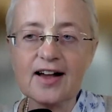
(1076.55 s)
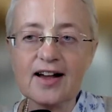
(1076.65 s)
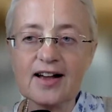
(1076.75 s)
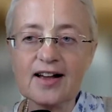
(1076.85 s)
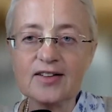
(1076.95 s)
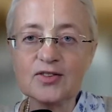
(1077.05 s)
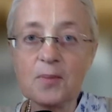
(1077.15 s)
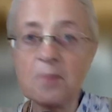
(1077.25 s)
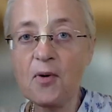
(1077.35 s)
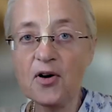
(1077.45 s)

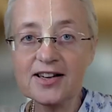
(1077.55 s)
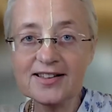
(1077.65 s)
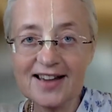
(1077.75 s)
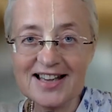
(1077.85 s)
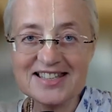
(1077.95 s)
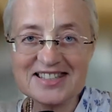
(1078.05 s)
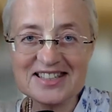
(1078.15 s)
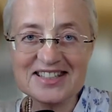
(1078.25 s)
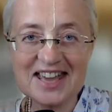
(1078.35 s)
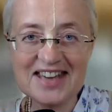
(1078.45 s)
to monetize
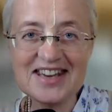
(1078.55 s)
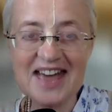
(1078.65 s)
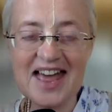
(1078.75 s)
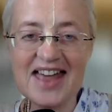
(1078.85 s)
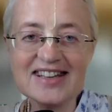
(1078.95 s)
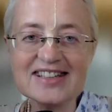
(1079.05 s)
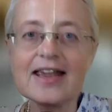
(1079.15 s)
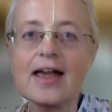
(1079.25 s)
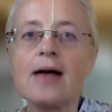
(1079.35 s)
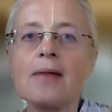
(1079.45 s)
it at the end,
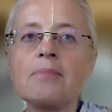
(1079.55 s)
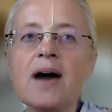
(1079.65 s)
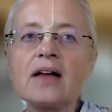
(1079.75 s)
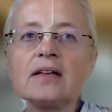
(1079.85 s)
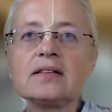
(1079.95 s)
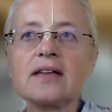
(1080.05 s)
but